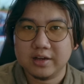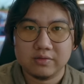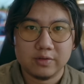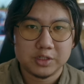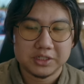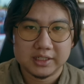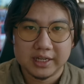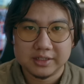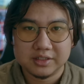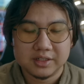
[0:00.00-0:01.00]
conversion
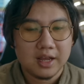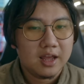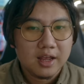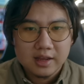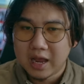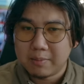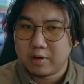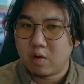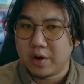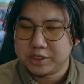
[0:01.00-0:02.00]
lens. I'm
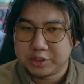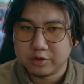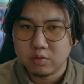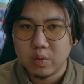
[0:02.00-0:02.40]
not quite sure